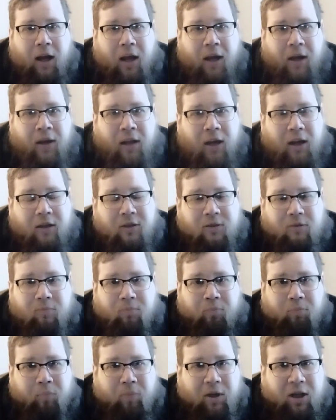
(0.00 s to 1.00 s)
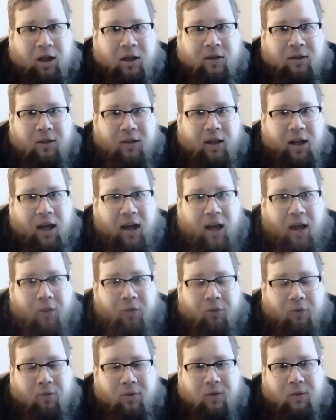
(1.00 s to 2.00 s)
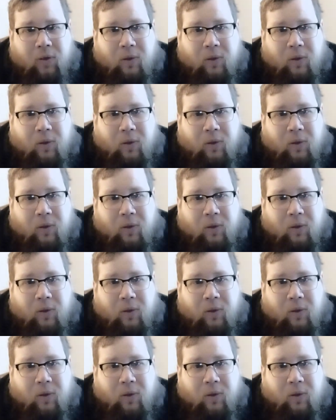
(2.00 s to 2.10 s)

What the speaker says: It has blood and death.